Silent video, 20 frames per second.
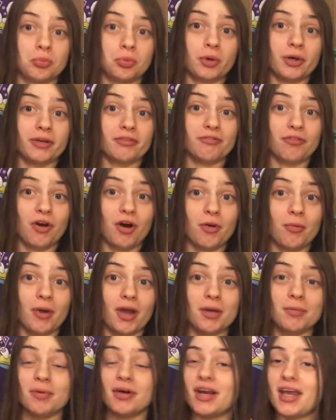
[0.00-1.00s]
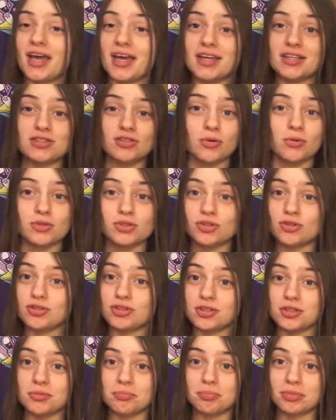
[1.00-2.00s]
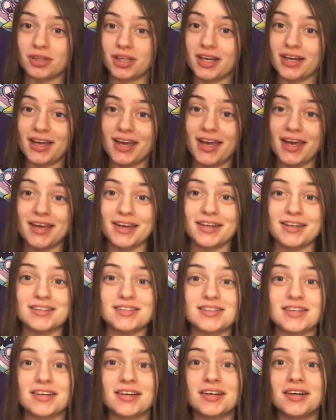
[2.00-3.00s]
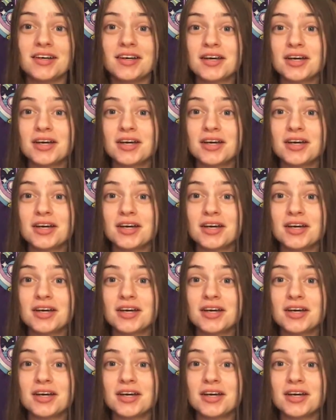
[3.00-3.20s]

pretty far away, but hey, it's always good to plan ahead and to